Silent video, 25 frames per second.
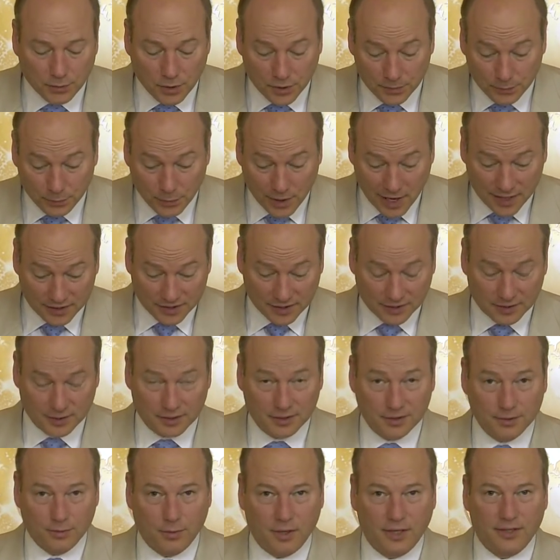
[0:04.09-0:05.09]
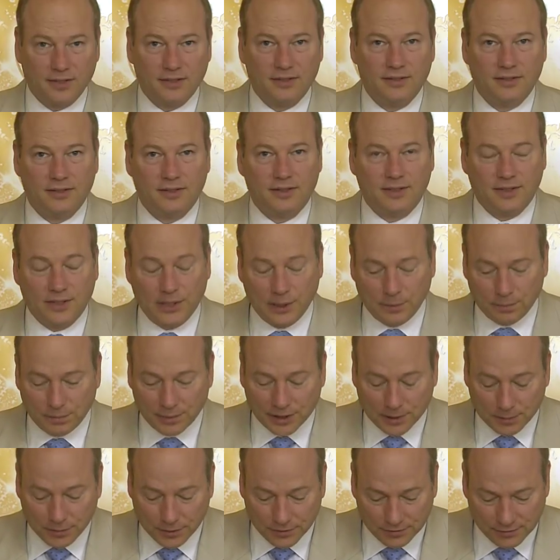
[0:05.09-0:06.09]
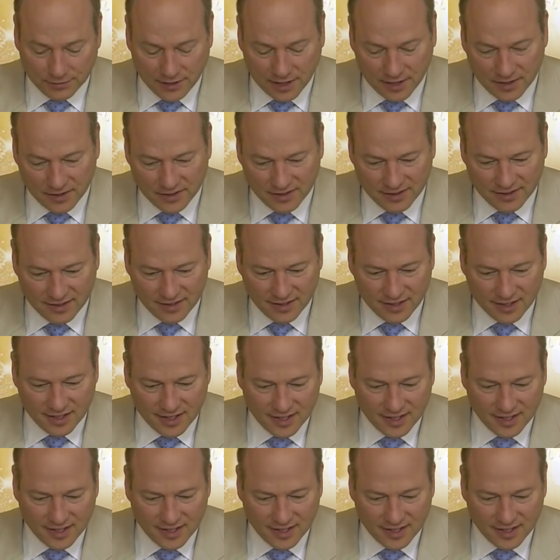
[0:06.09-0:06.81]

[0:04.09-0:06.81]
One practical, one deeply profound.